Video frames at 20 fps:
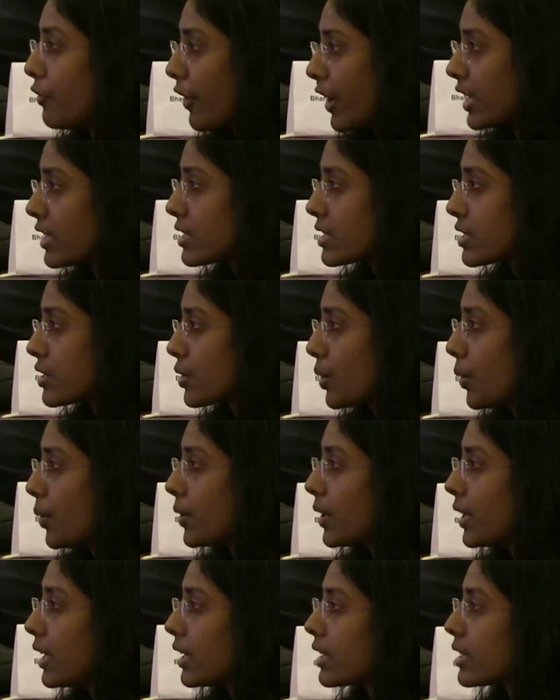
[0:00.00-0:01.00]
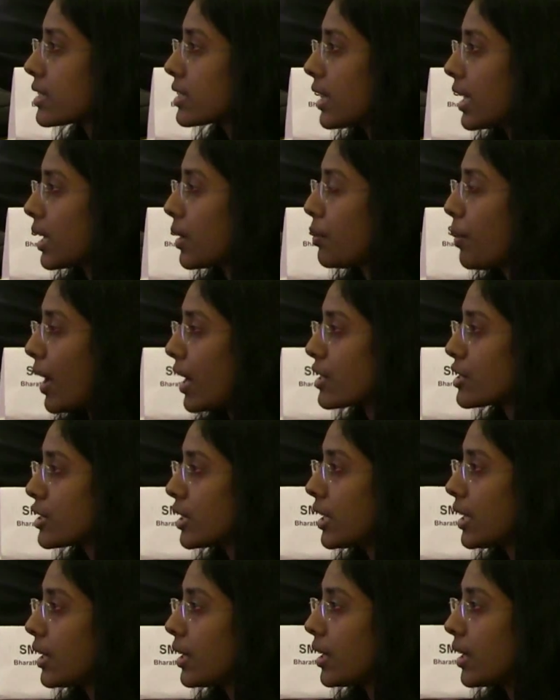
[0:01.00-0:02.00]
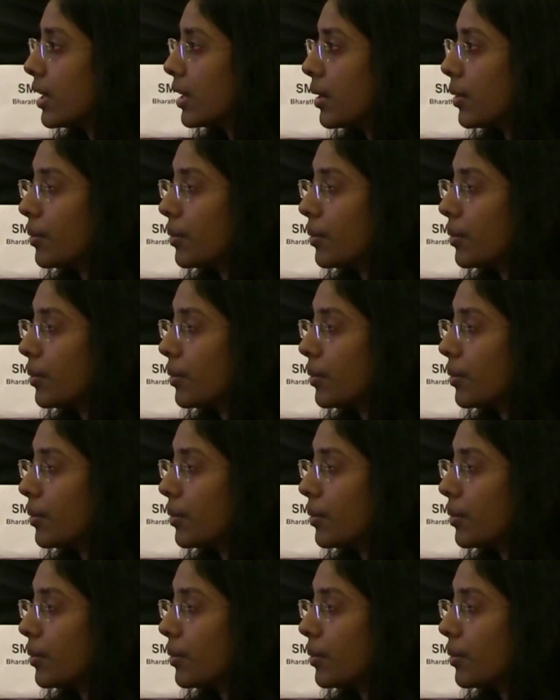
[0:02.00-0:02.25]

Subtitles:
west zone it is like partially